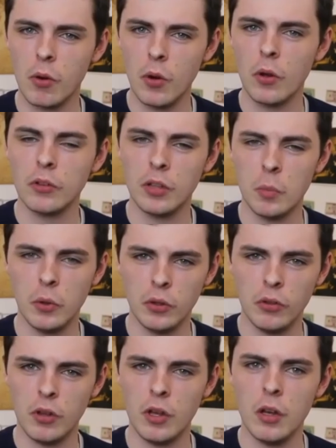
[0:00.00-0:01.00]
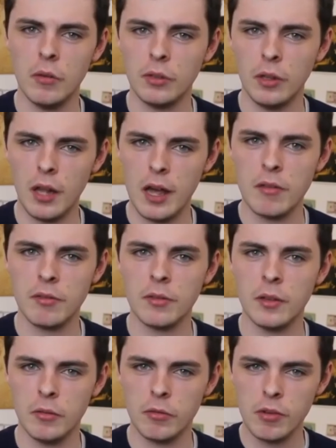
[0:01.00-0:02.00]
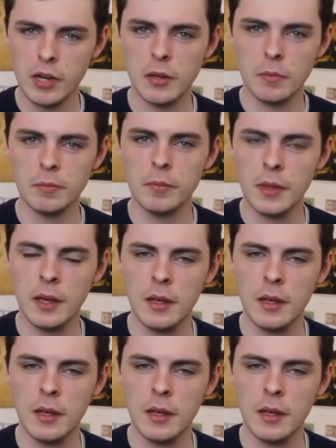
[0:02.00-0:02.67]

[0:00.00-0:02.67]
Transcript: or not someone deserves life and freedom.